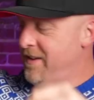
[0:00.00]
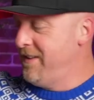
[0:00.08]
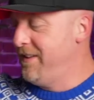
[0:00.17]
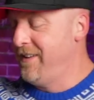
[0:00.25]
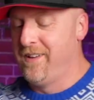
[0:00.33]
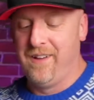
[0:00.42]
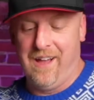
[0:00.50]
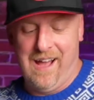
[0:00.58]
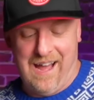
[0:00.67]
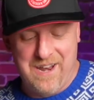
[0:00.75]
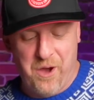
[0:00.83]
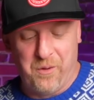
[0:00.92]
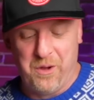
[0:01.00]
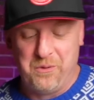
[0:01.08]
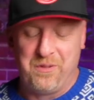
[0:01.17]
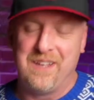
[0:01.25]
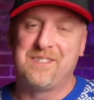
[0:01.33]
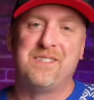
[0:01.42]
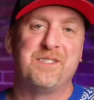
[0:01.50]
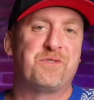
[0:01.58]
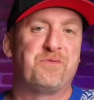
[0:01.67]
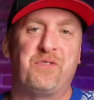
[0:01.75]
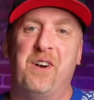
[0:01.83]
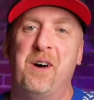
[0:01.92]
I know who this is
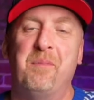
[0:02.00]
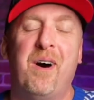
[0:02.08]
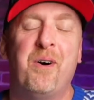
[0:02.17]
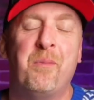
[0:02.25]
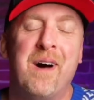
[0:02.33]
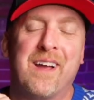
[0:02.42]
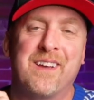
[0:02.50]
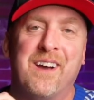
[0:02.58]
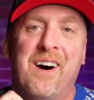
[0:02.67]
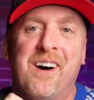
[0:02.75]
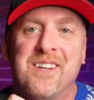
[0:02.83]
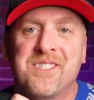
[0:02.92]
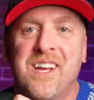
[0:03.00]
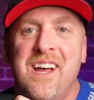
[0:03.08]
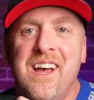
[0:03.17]
from. Oh my gosh.